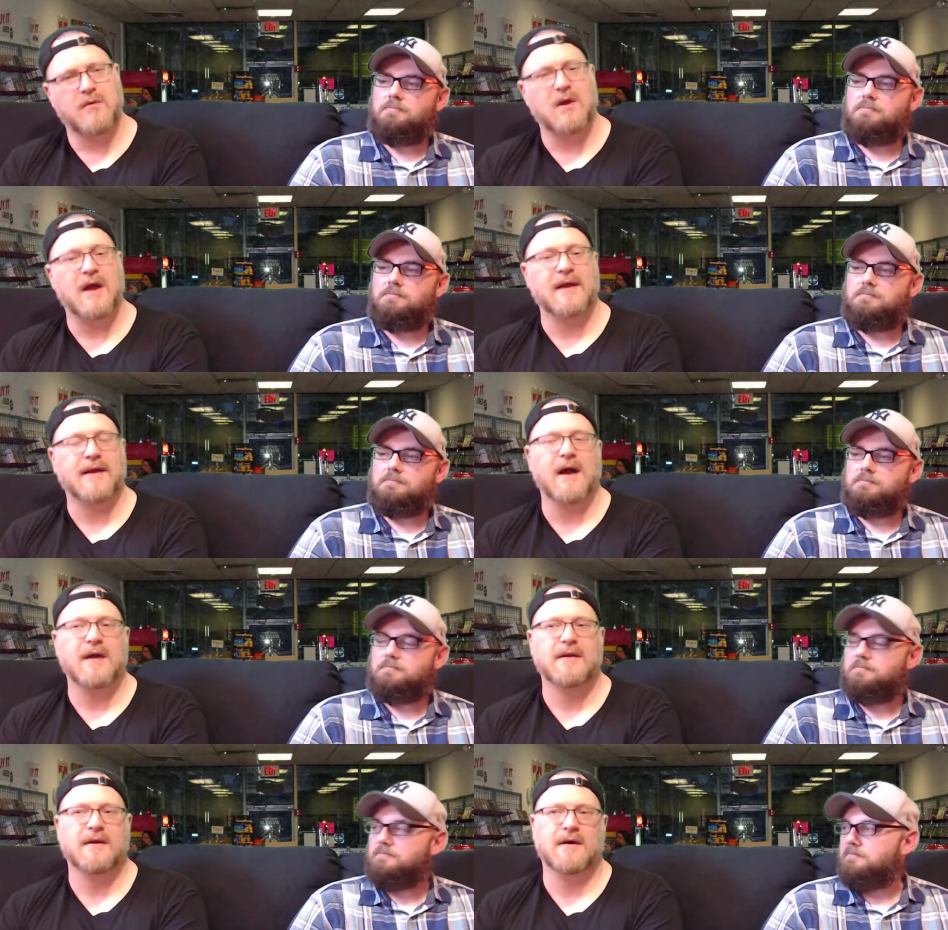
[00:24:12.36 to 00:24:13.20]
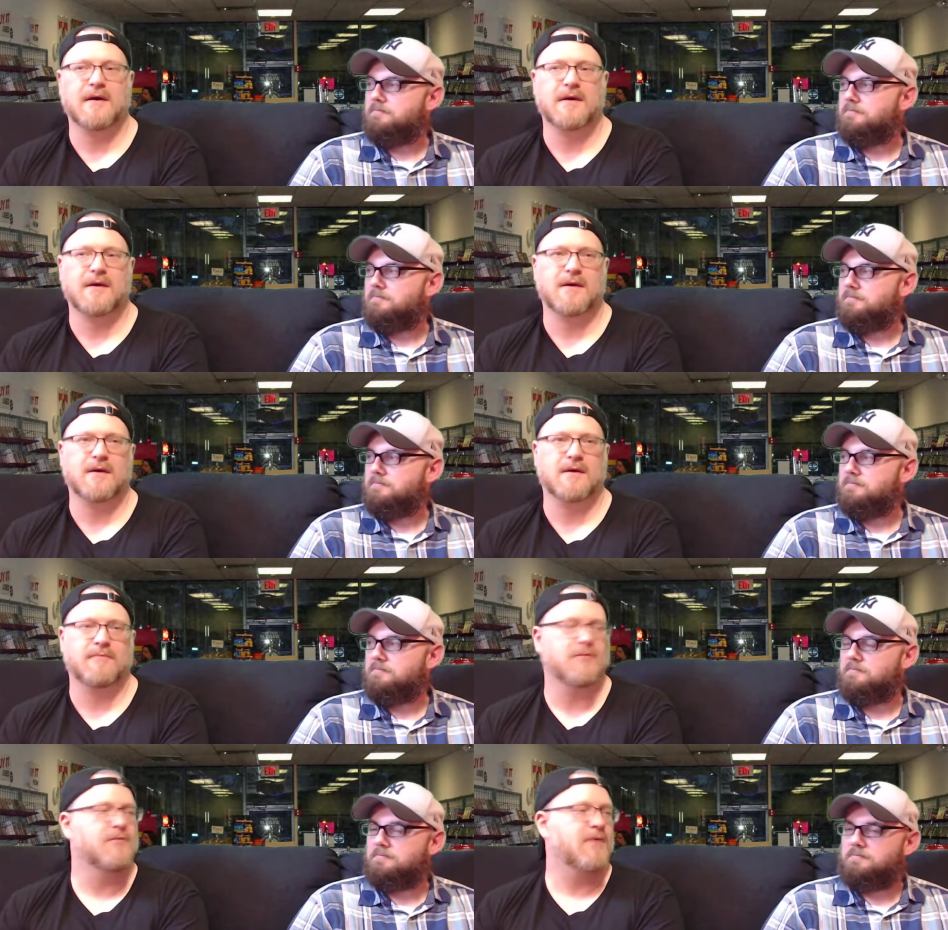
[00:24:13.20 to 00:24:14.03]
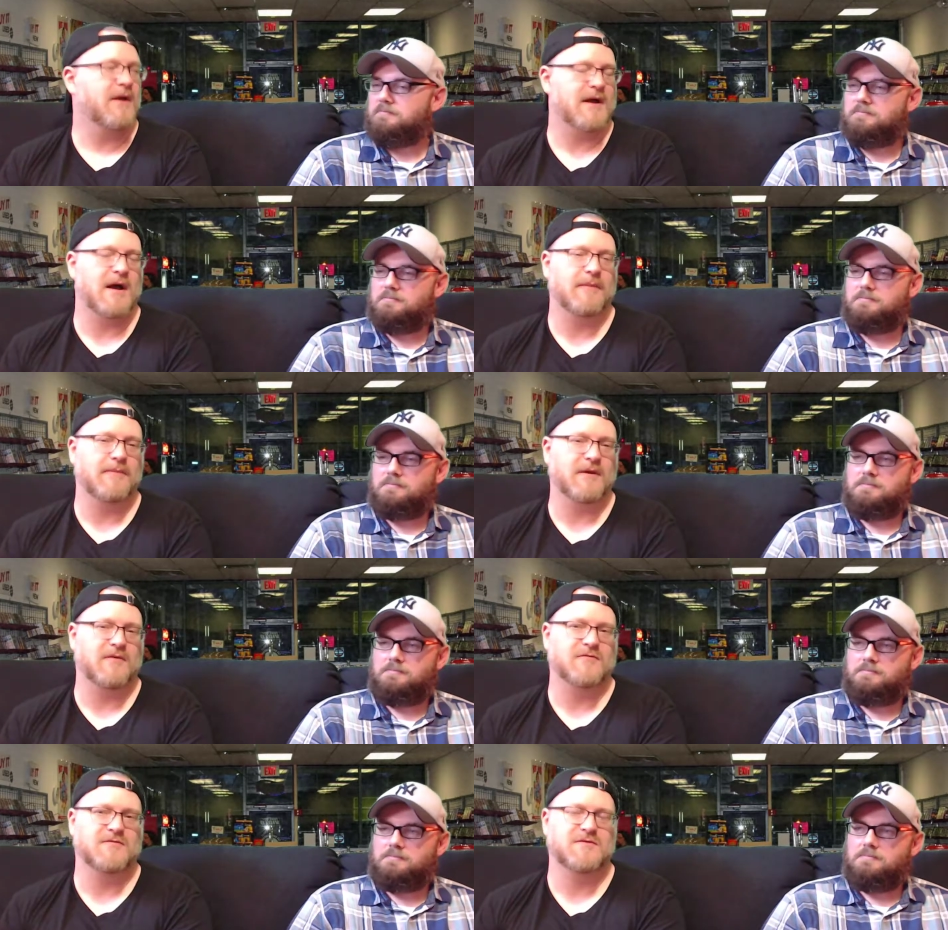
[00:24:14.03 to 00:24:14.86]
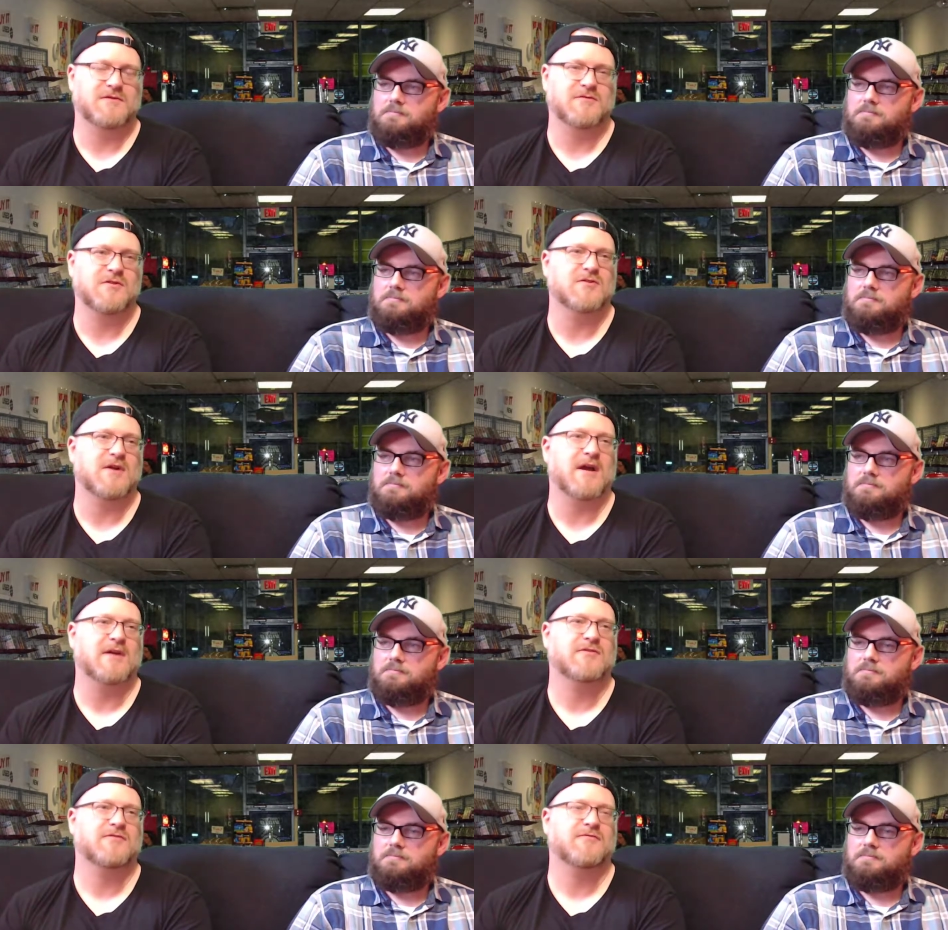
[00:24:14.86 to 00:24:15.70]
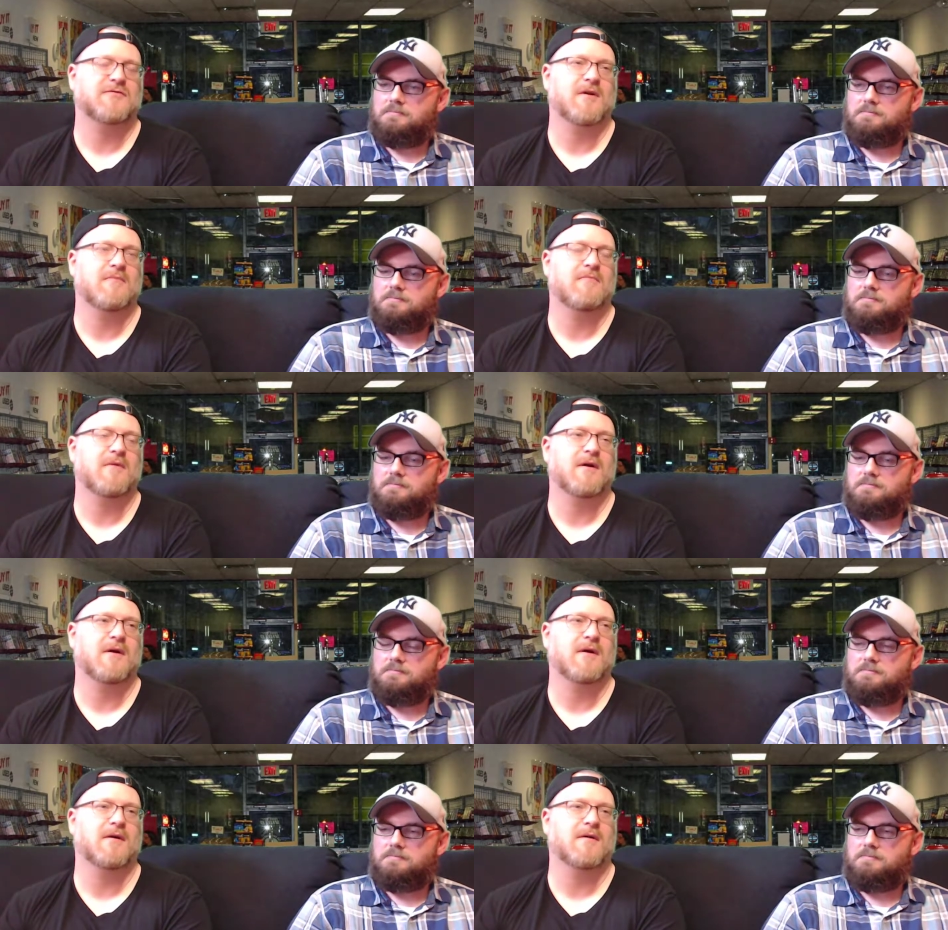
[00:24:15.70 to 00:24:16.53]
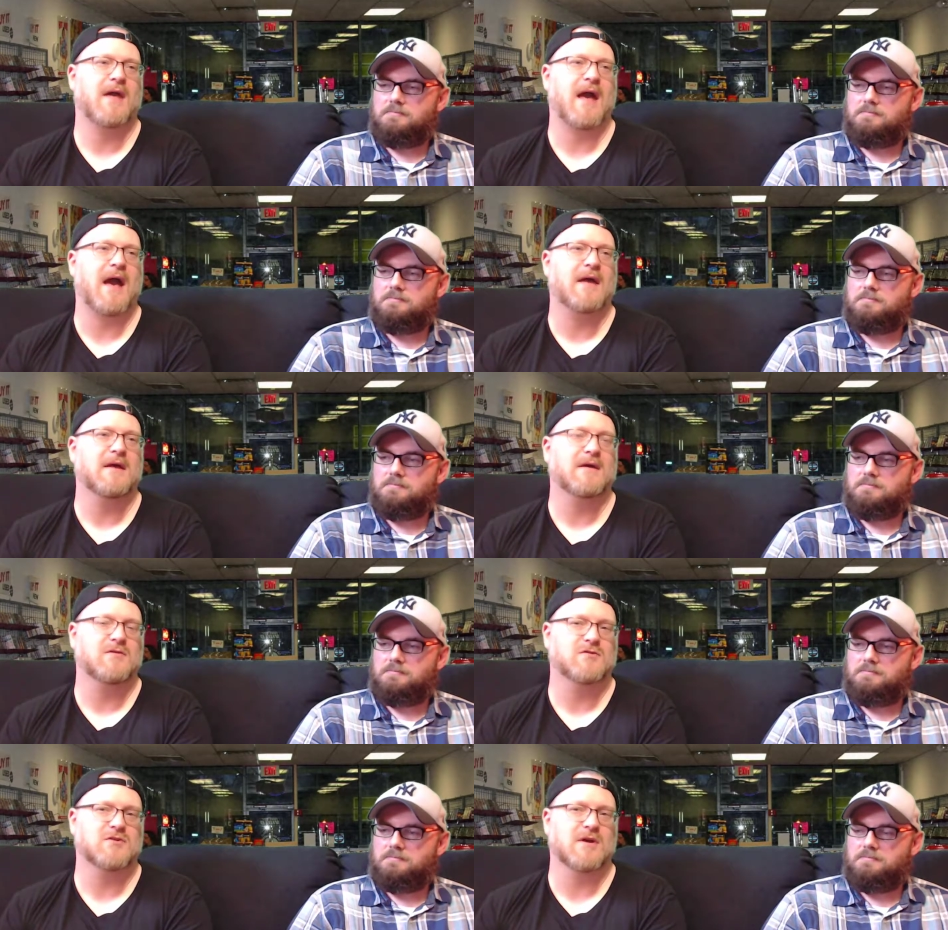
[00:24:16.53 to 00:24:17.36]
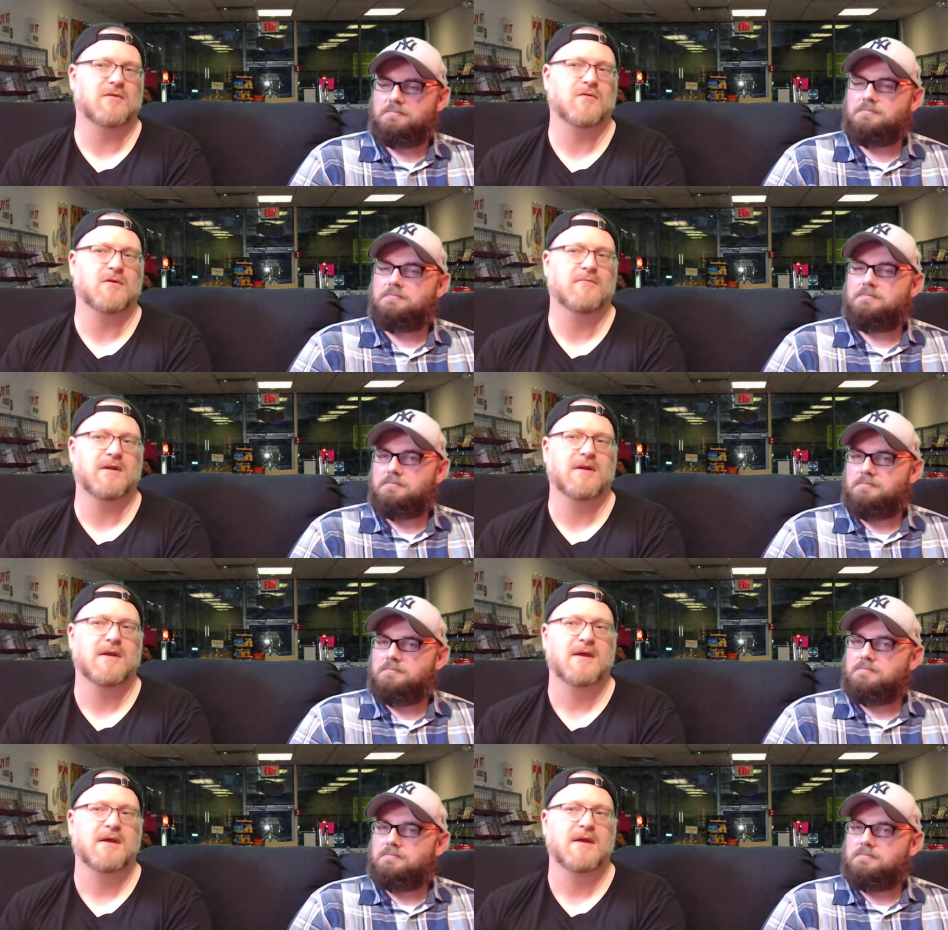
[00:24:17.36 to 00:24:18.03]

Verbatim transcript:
Speaker 1: I I got a, a, Blu-ray copy of Street Trash from uh, Cat and John Gorman,